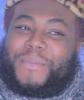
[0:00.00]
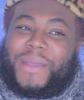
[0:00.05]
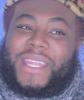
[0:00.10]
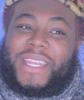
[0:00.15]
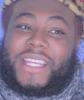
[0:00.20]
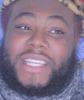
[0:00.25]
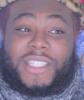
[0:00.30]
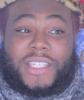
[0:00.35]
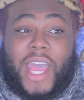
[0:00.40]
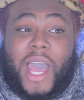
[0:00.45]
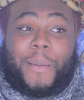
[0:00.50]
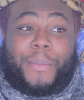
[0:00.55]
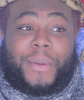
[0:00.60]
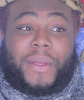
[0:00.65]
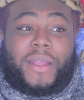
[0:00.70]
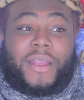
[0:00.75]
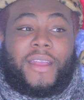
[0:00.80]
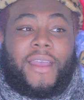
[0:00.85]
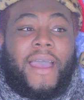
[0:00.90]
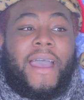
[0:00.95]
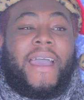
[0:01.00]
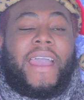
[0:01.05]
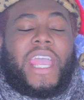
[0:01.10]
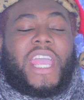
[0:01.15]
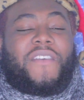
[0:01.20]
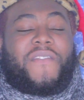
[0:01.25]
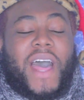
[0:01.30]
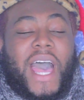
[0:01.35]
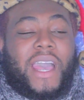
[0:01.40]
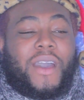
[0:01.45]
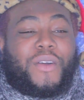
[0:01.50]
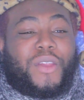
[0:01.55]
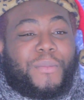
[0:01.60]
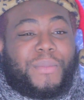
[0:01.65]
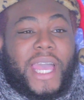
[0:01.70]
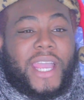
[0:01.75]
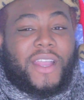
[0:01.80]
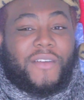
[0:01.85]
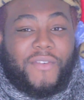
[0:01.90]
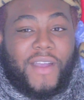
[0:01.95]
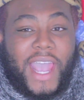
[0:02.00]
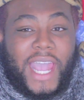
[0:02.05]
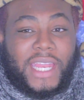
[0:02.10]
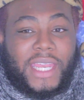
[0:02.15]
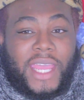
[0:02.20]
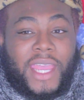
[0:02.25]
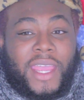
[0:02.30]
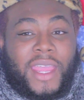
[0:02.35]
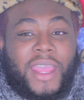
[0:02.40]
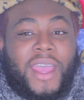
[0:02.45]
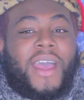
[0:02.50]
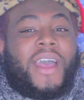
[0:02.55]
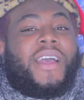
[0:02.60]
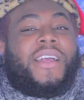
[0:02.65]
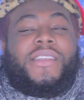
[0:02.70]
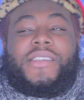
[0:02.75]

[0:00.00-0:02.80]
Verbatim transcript: minute shopper. If I go to Black Friday,